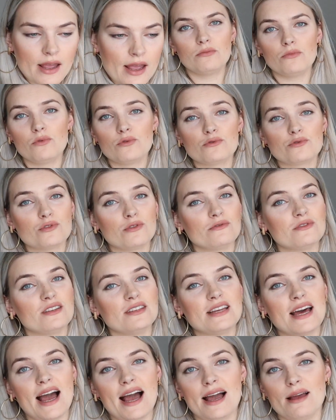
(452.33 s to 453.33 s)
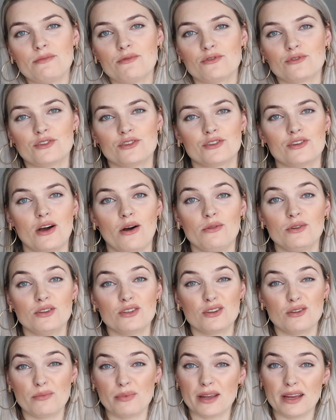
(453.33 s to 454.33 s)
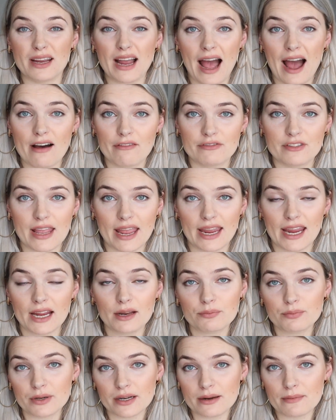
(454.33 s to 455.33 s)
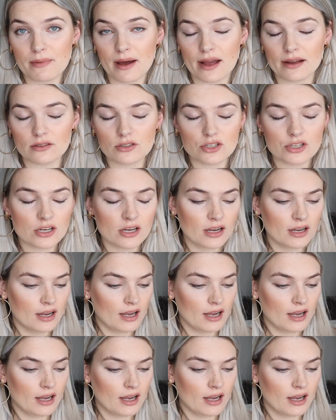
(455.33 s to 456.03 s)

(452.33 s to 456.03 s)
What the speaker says: Most of the time you're just going to be half naked pretty much.